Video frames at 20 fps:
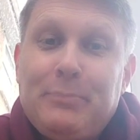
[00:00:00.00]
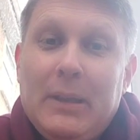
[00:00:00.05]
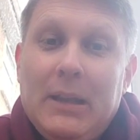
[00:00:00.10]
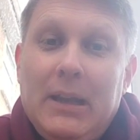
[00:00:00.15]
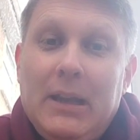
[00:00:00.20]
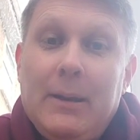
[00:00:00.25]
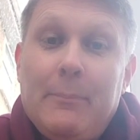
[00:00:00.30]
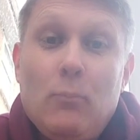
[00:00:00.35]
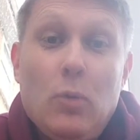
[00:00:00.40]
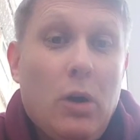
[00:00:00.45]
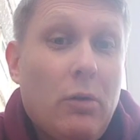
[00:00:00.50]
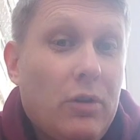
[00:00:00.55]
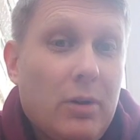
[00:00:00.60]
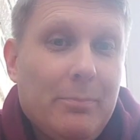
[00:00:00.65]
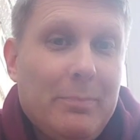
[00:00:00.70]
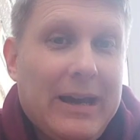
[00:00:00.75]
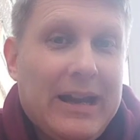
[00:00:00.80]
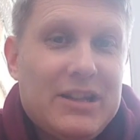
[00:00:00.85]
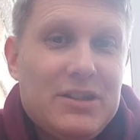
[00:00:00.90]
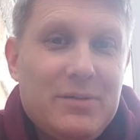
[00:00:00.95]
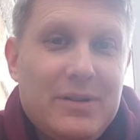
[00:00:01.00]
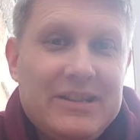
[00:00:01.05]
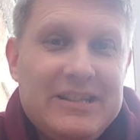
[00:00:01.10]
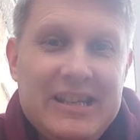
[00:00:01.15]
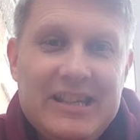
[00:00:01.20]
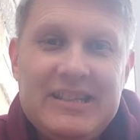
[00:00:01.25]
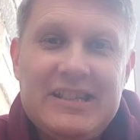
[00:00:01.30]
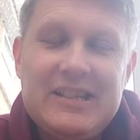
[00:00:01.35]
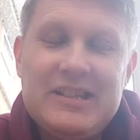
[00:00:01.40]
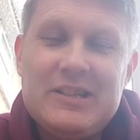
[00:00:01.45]
Um, welcome back to
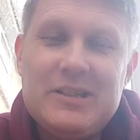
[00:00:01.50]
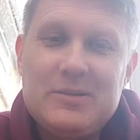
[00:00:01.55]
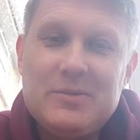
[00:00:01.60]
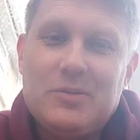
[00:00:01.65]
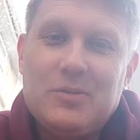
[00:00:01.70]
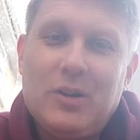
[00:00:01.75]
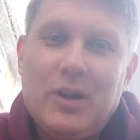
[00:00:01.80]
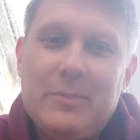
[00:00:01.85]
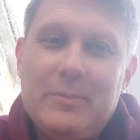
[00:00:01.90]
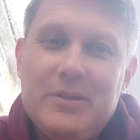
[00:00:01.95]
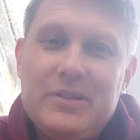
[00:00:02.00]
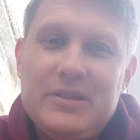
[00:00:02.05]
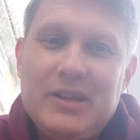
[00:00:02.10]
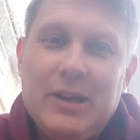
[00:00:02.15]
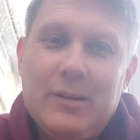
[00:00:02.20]
existing subscribers.